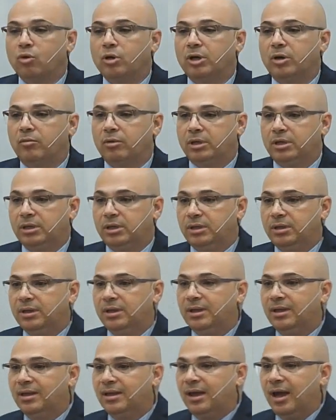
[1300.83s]
look,
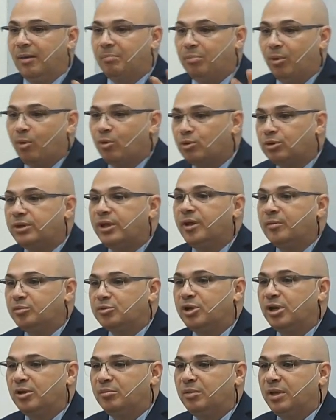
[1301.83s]
uh, may
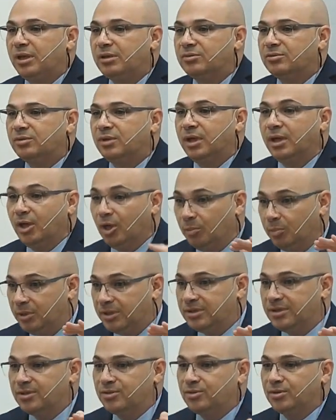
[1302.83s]
realize how much, uh,
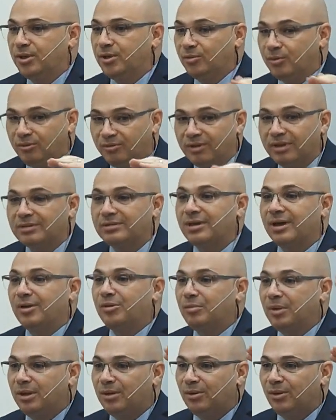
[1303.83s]
how our
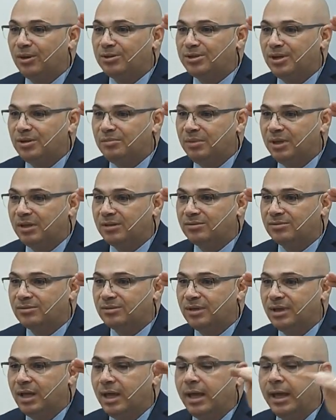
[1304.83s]
spiritual life is.
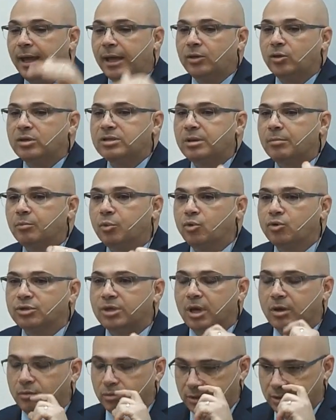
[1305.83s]
I need to have a
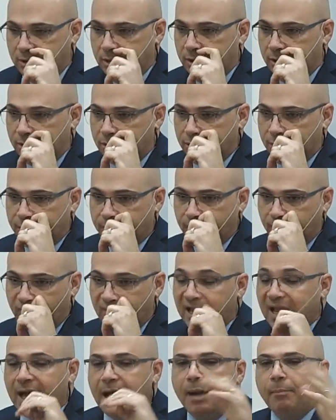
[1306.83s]
better inventory of,
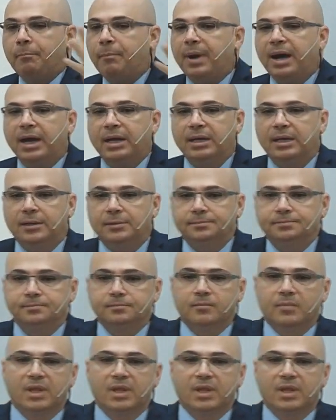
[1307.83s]
our, uh, of food.